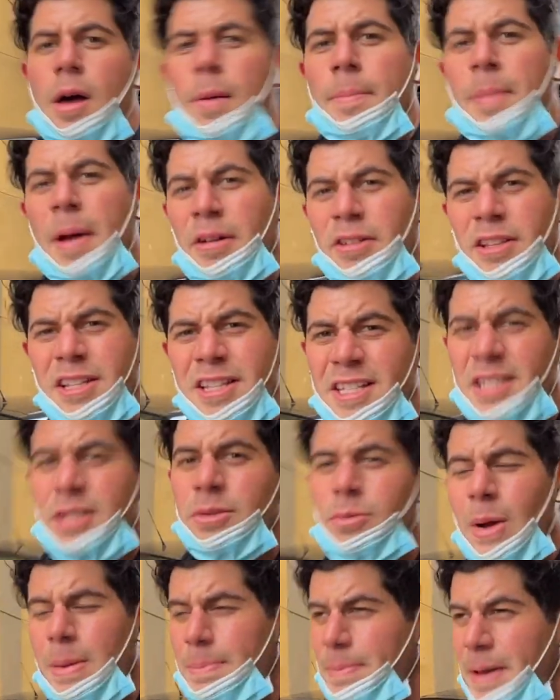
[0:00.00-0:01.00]
Apparently this is
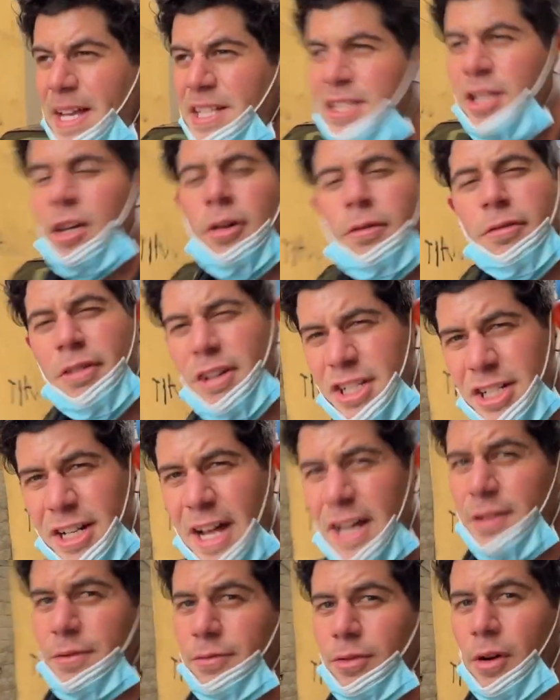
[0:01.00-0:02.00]
where pizza
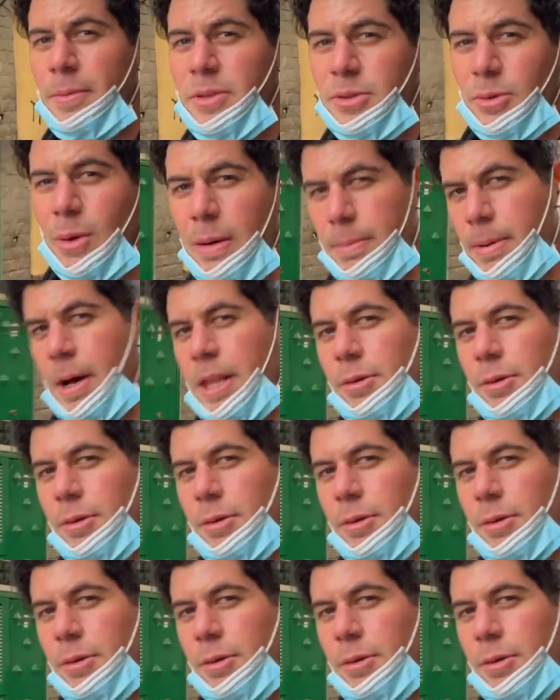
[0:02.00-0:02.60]
originated from as well, by the